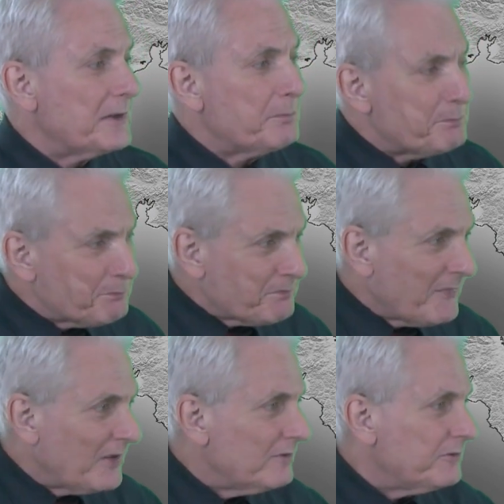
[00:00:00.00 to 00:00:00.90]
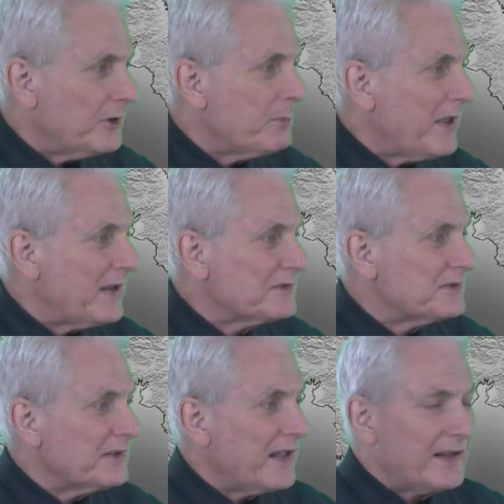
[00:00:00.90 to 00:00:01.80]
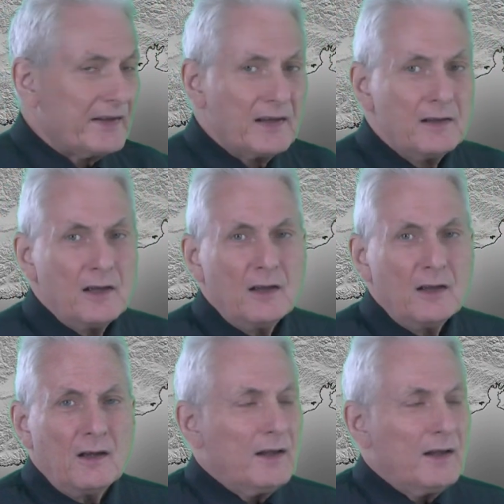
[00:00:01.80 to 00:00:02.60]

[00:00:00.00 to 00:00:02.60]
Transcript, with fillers: uh, Fairbanks, Nenana,